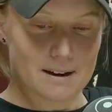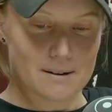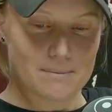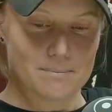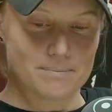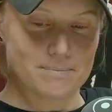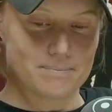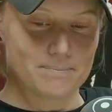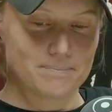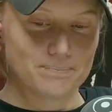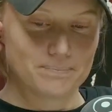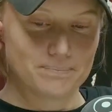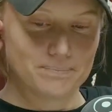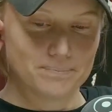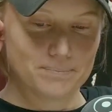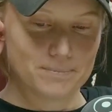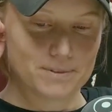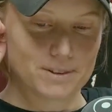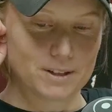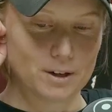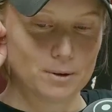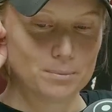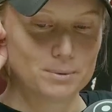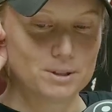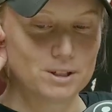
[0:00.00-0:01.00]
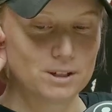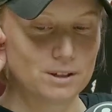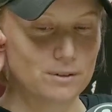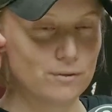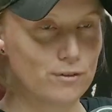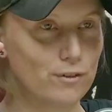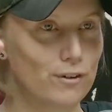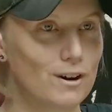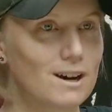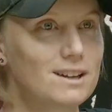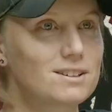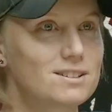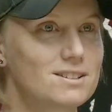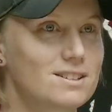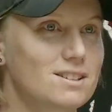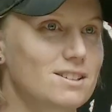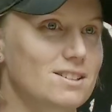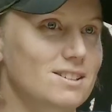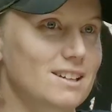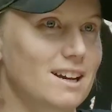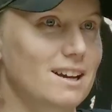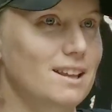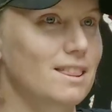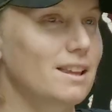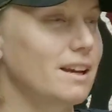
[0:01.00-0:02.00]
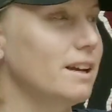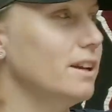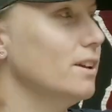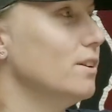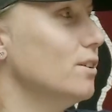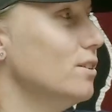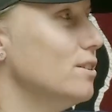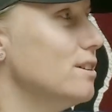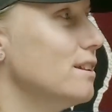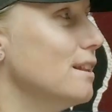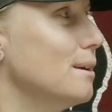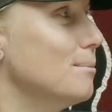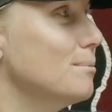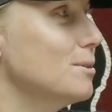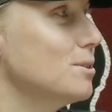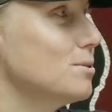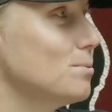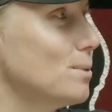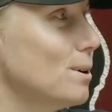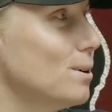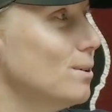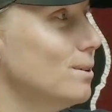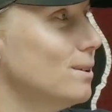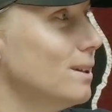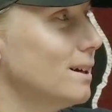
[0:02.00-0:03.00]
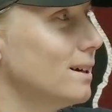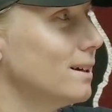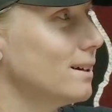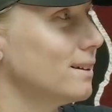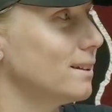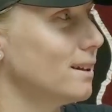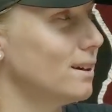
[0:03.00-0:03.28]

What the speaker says: the opportunity for us to say thank you to them as well.